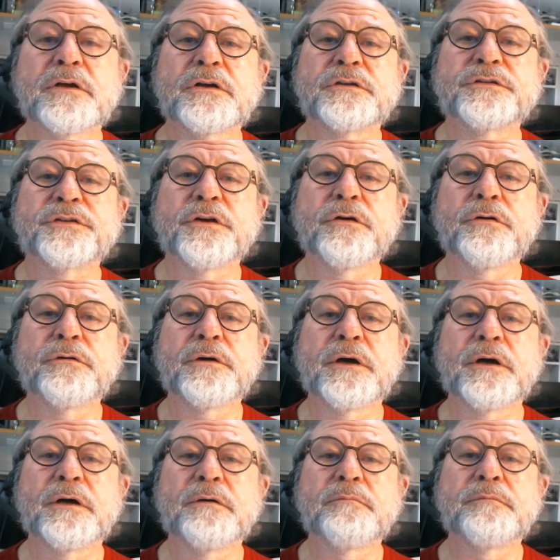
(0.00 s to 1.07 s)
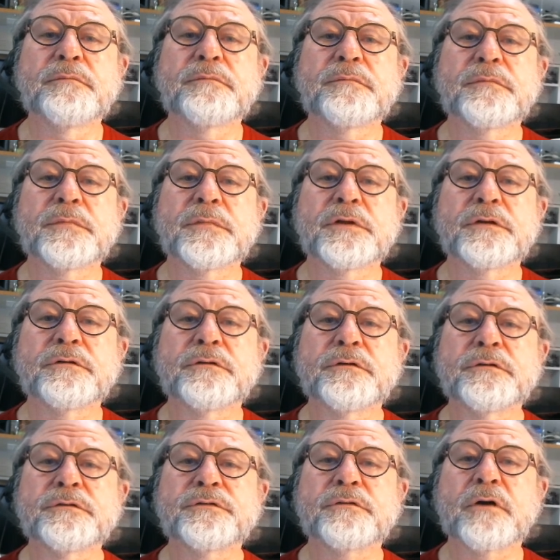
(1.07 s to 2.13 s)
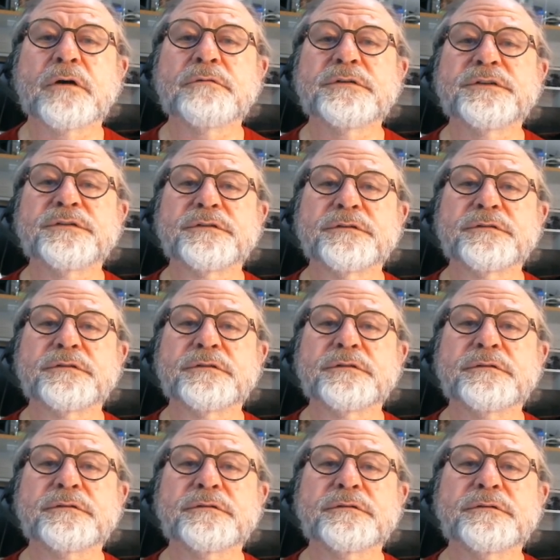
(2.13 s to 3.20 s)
So those are our resistors,